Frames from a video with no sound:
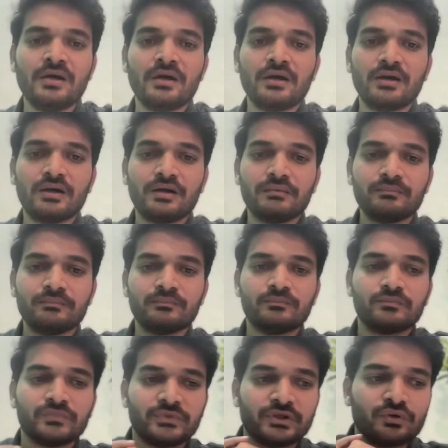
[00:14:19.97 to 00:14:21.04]

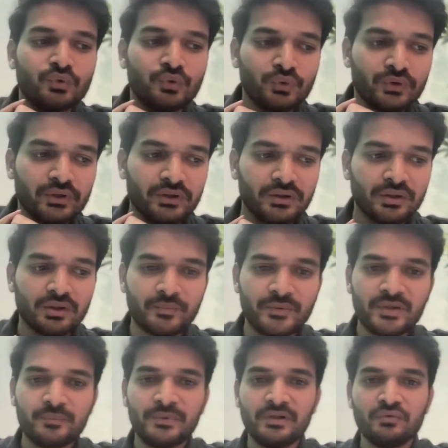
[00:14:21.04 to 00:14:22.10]
The core
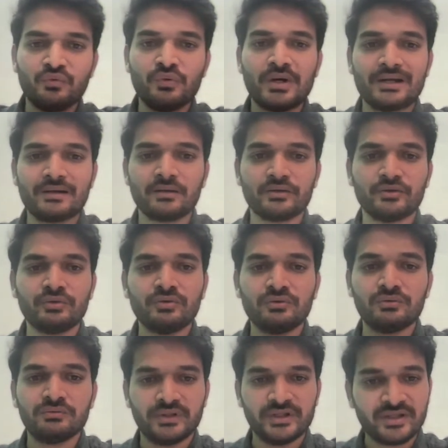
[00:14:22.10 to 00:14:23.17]
people who are
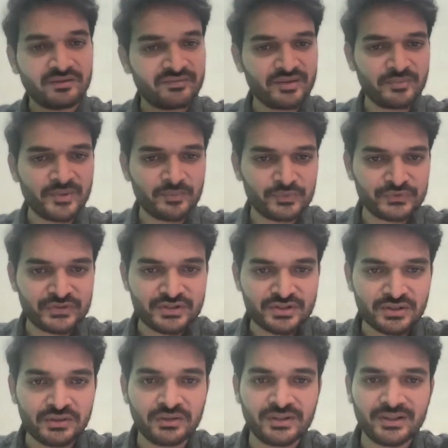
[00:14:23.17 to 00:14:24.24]
in a VP
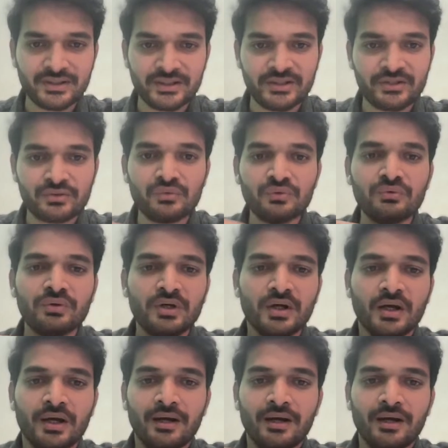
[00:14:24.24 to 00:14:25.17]
position, they need to,